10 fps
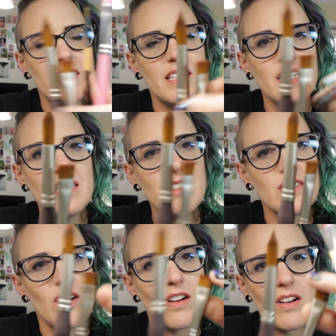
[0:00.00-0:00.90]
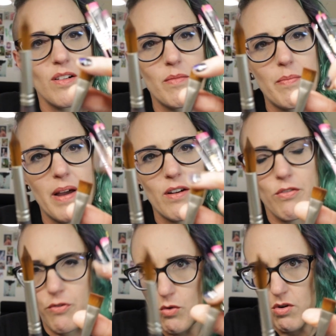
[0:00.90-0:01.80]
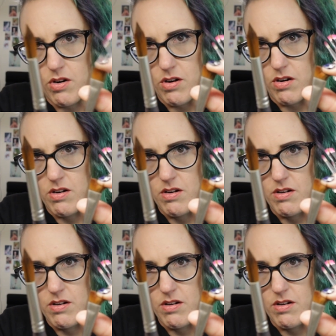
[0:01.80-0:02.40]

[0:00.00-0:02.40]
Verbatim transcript: These are better for